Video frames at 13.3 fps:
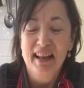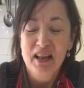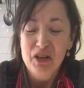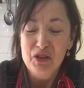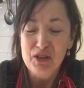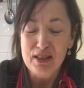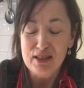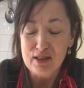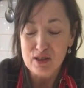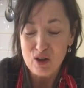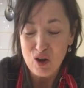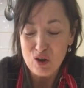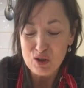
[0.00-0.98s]
She
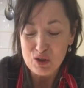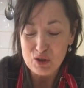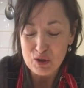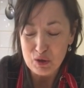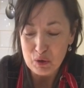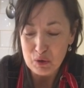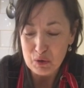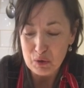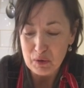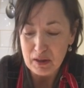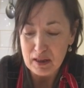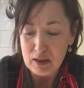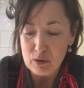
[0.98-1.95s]
started to do
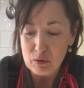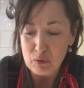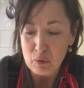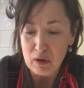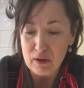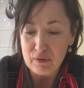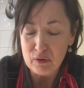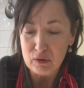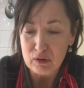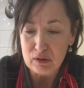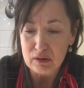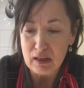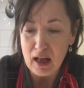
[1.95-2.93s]
these wonderful
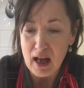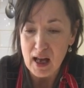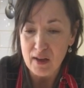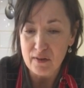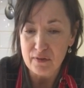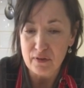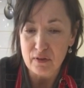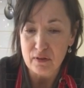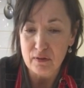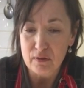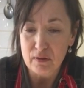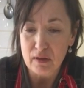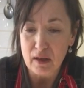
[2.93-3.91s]
live
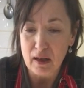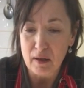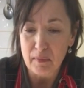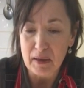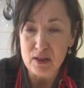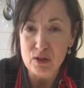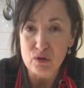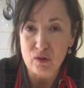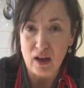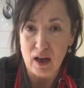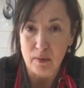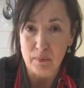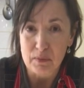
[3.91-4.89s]

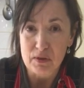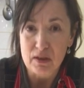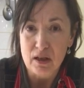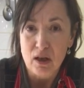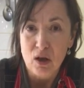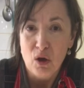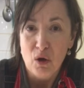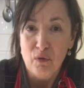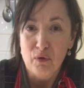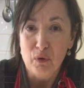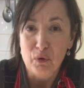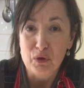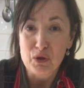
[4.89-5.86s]
Instagrams
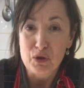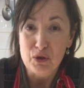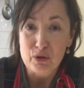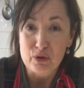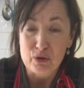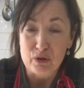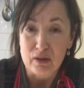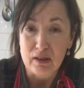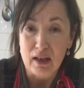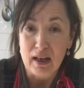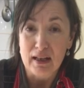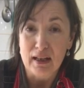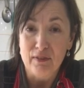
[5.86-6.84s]
for the children,
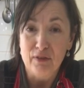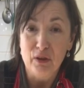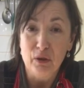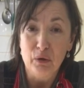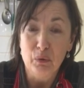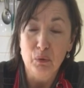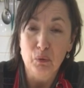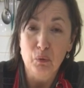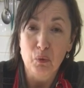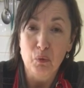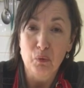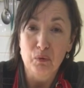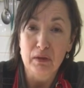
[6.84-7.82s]
and if you
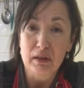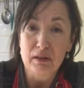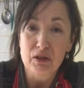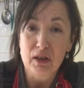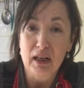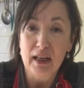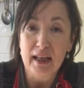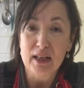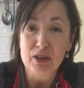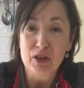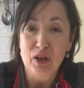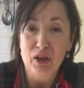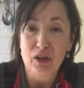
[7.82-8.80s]
click
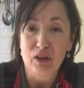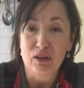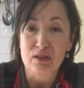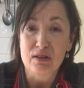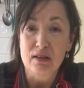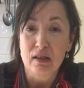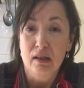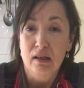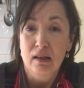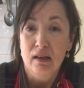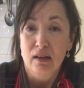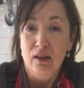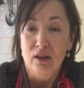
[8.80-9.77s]
into her
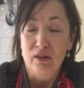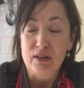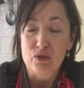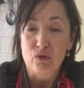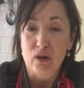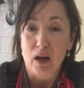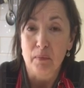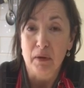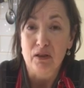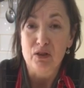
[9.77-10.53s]
Instagram and